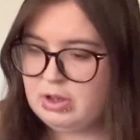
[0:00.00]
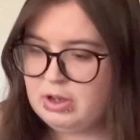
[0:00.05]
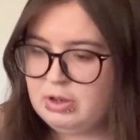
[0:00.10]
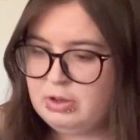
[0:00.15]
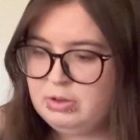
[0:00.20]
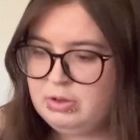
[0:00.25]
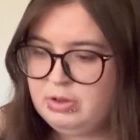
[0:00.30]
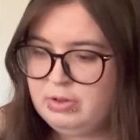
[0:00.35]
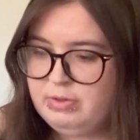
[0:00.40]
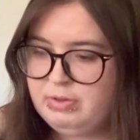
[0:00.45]
I
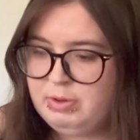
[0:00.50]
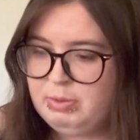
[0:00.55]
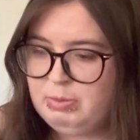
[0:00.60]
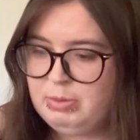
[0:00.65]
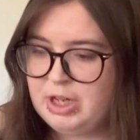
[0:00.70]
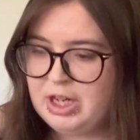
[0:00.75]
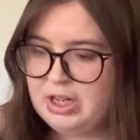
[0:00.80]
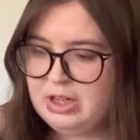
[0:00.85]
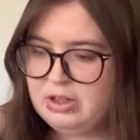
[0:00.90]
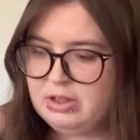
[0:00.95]
don't know if it
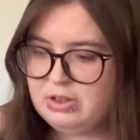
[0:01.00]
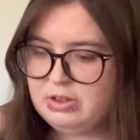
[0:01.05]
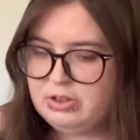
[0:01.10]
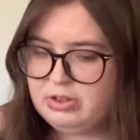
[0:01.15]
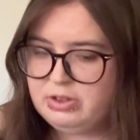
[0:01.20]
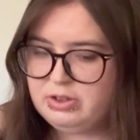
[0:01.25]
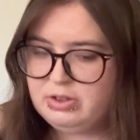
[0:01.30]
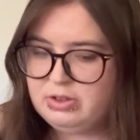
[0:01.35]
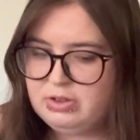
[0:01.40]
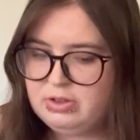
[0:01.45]

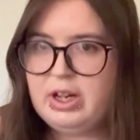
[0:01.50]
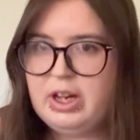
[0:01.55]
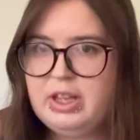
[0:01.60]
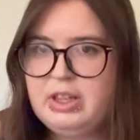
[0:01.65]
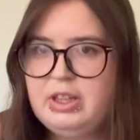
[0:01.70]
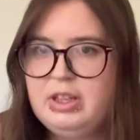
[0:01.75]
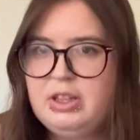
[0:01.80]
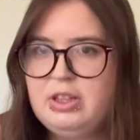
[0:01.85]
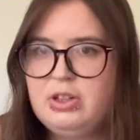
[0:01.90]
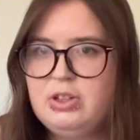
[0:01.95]
matters. I
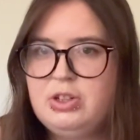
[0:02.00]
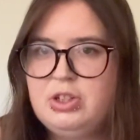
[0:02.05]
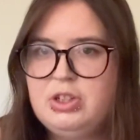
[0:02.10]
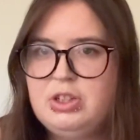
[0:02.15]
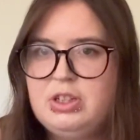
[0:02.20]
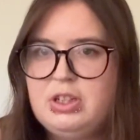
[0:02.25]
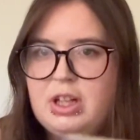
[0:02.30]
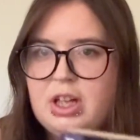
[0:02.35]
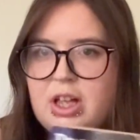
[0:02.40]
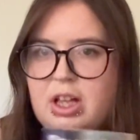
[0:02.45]
think they're
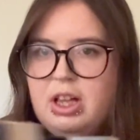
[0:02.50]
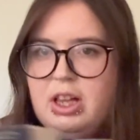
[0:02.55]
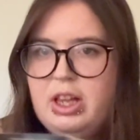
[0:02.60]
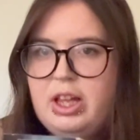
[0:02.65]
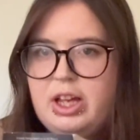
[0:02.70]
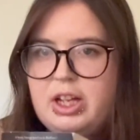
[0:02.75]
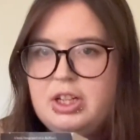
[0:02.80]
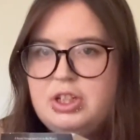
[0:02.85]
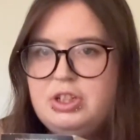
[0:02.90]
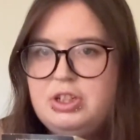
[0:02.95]
just a
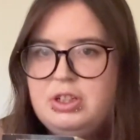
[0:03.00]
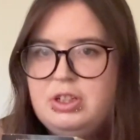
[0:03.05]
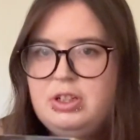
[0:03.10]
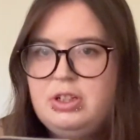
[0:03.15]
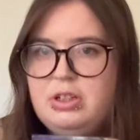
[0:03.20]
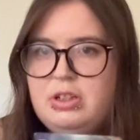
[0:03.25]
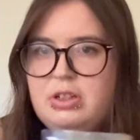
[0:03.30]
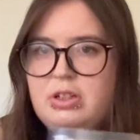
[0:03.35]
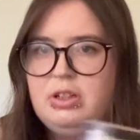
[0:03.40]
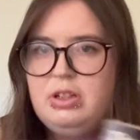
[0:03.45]

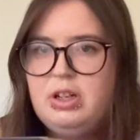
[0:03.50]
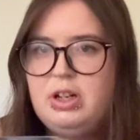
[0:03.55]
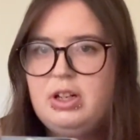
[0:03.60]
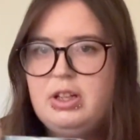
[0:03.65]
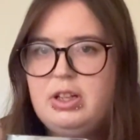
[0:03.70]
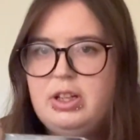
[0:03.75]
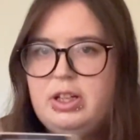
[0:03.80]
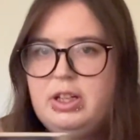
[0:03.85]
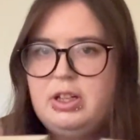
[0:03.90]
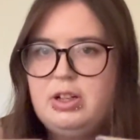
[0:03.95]
collection,
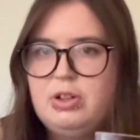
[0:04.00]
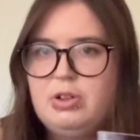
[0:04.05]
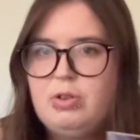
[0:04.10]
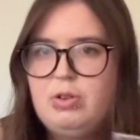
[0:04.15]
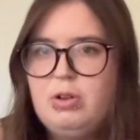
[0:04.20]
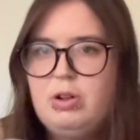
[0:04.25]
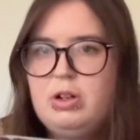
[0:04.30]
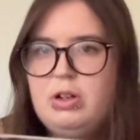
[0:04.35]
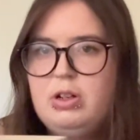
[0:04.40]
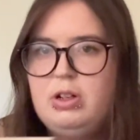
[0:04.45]
not like a
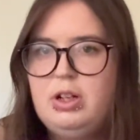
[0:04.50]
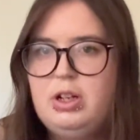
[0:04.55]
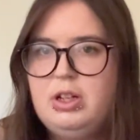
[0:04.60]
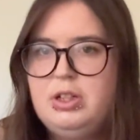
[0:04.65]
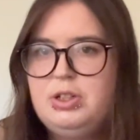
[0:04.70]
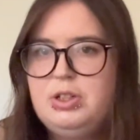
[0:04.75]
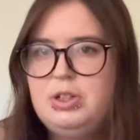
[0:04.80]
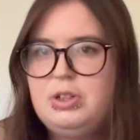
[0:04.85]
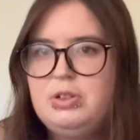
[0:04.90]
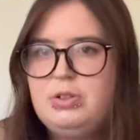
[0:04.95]

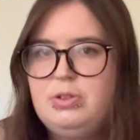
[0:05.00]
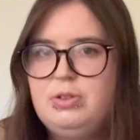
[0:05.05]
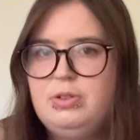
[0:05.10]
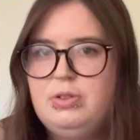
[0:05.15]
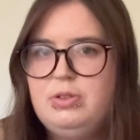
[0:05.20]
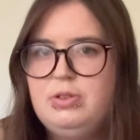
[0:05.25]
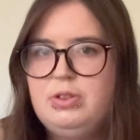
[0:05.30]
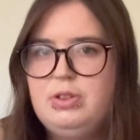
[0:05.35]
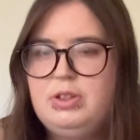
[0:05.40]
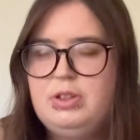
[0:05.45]

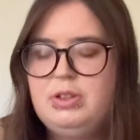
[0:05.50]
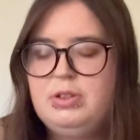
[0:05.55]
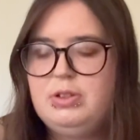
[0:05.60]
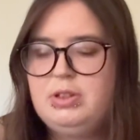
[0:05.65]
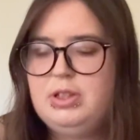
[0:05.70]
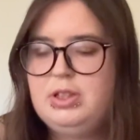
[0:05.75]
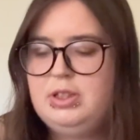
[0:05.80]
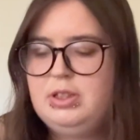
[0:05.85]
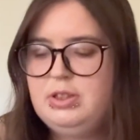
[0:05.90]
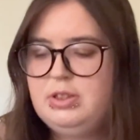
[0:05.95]
chronological
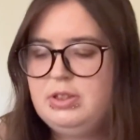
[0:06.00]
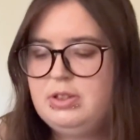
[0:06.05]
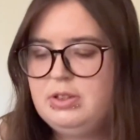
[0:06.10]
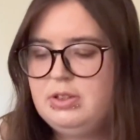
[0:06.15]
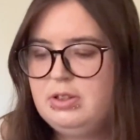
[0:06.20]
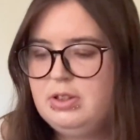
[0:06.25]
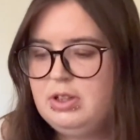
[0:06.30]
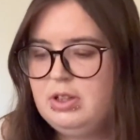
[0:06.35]
series.